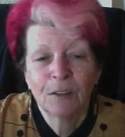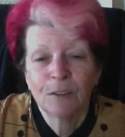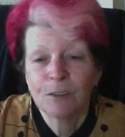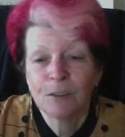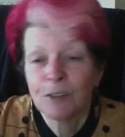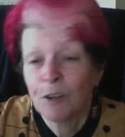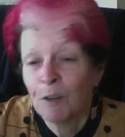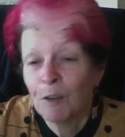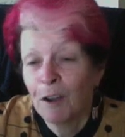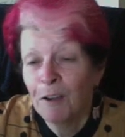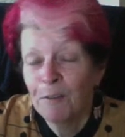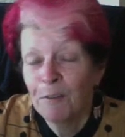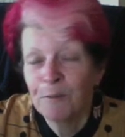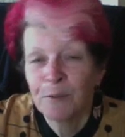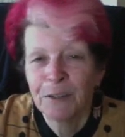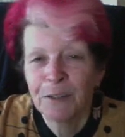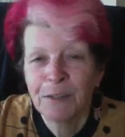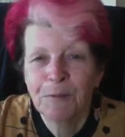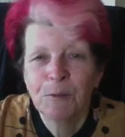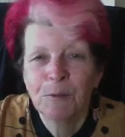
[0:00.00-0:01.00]
So
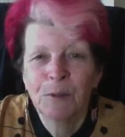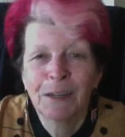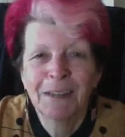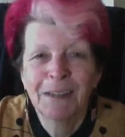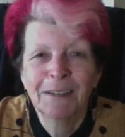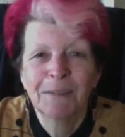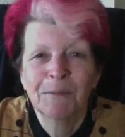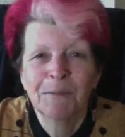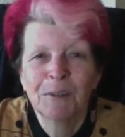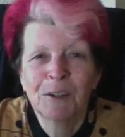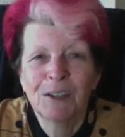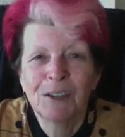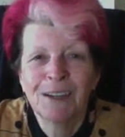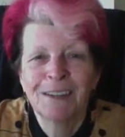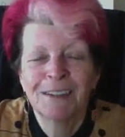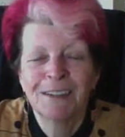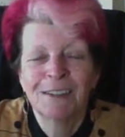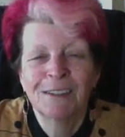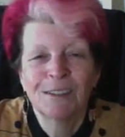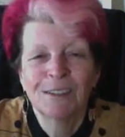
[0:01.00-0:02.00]
hopefully we'll get some
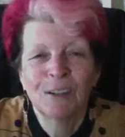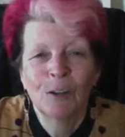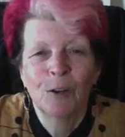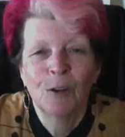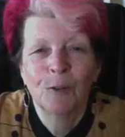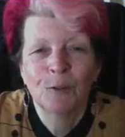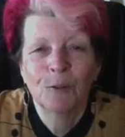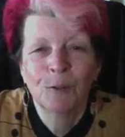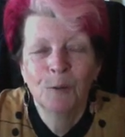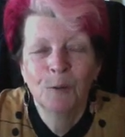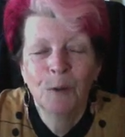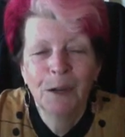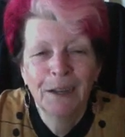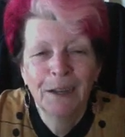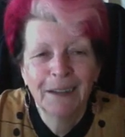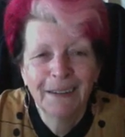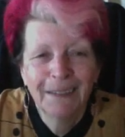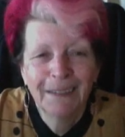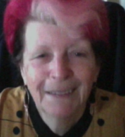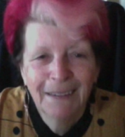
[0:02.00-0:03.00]
suggestions along the way.